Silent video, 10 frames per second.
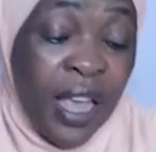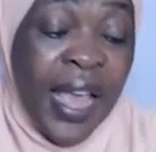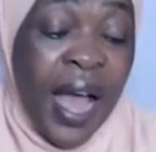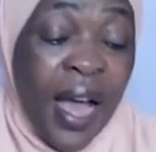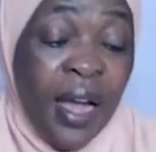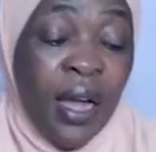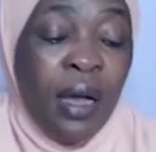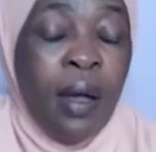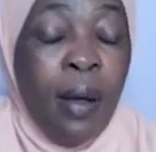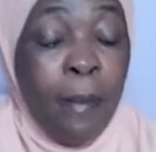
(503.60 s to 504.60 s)
young
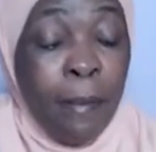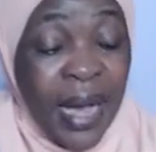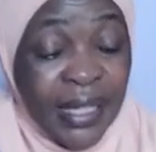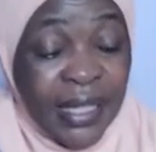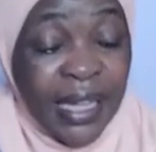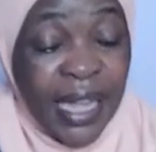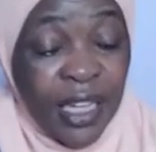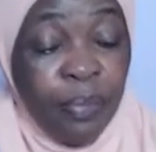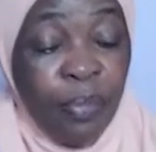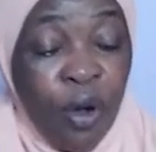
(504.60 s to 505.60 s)

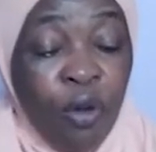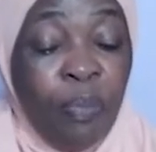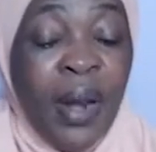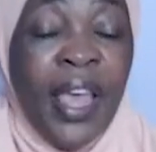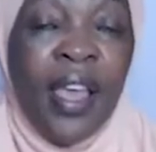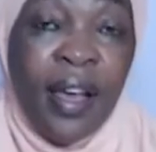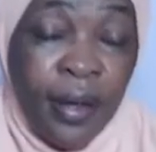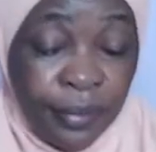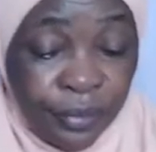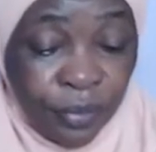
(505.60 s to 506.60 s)
basketball
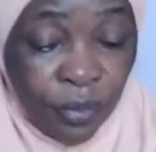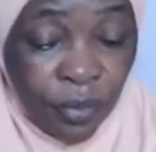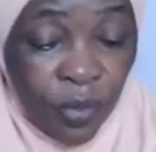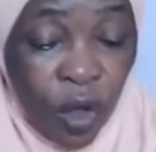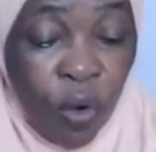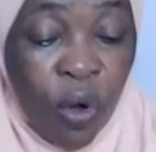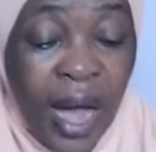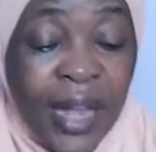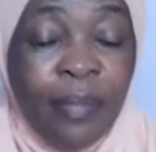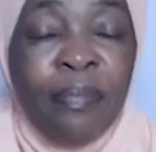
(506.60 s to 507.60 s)
player who
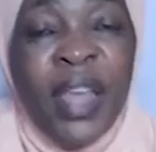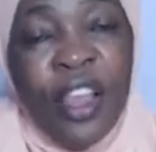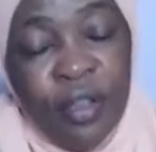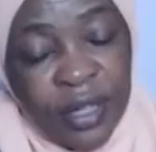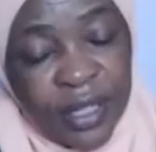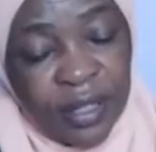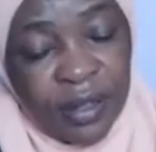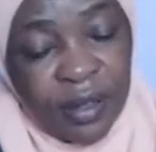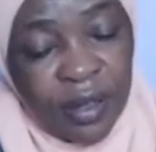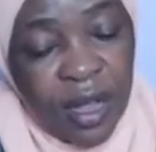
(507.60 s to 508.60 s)
had millions.
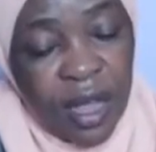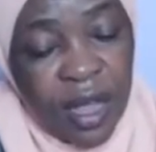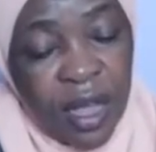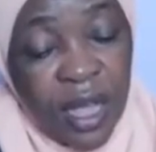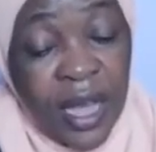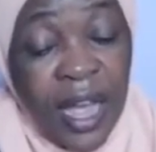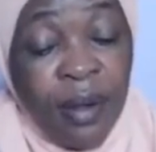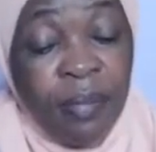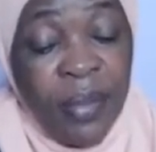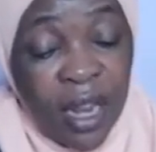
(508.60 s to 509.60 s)
He
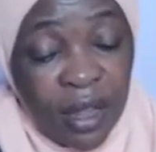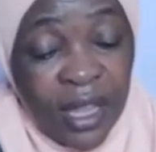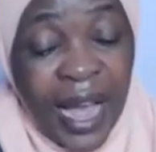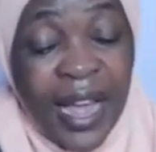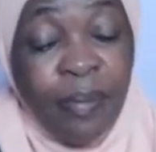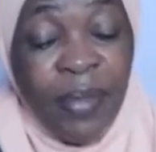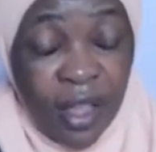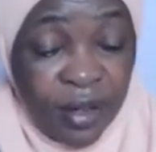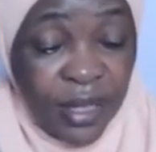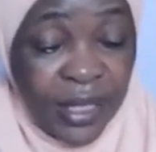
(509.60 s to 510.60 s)
had
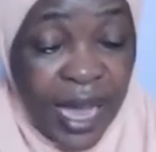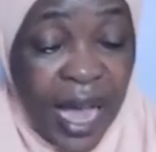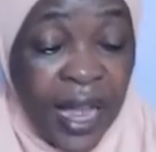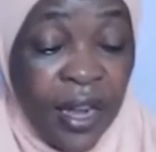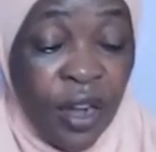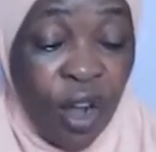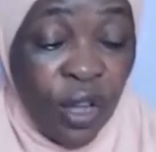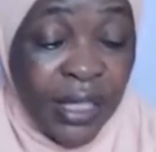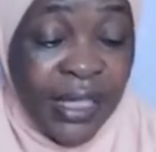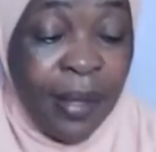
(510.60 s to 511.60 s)
millions and
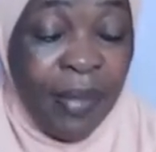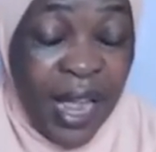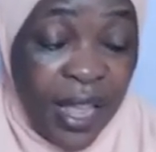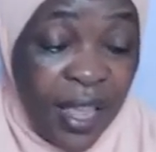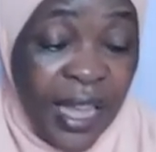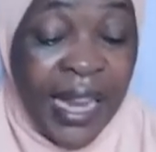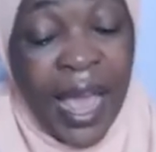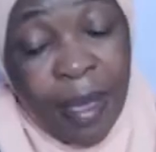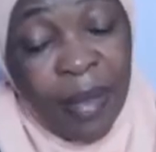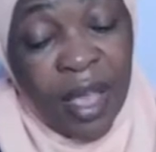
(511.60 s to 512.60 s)
lost the money,
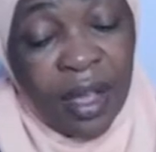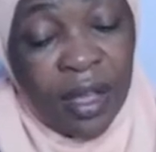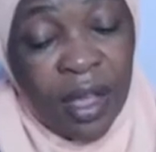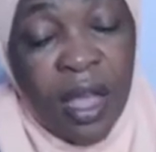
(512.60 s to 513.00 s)
claiming,